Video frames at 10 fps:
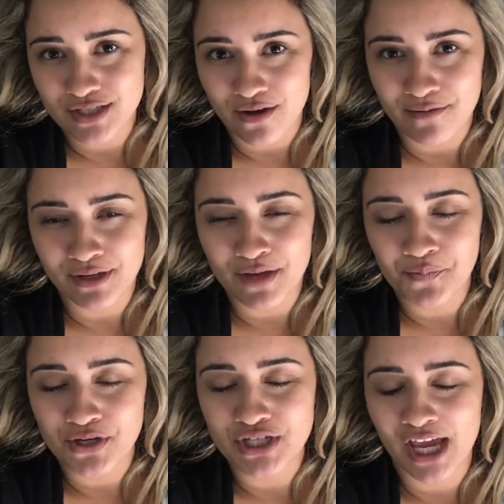So I really
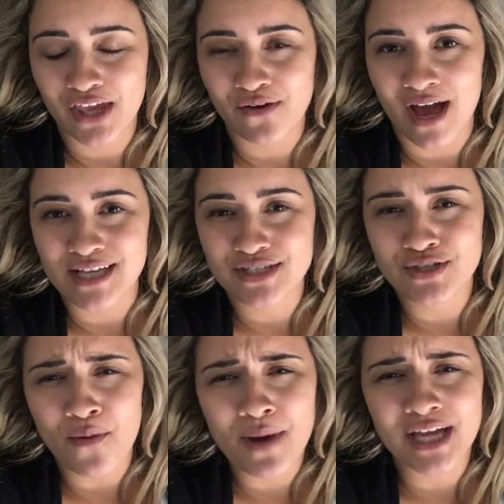appreciate you guys
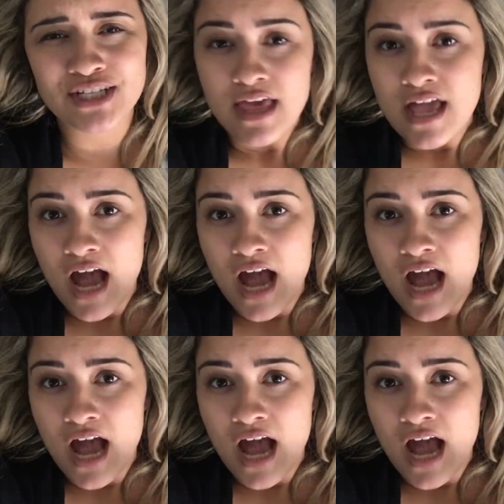so much.